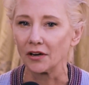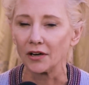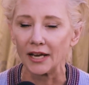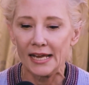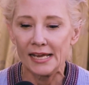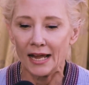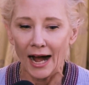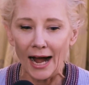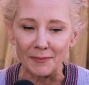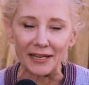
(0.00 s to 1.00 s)
And there,
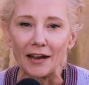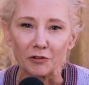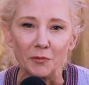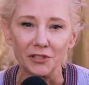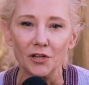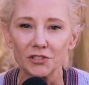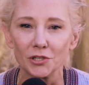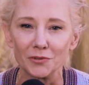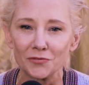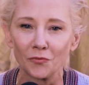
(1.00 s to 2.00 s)
I mean,
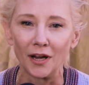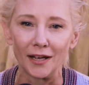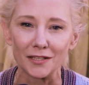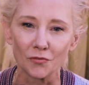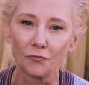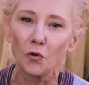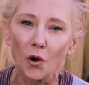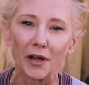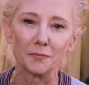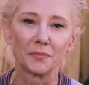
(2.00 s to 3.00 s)
everyone knows you as
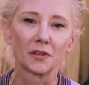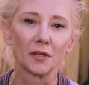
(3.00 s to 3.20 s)
Voight,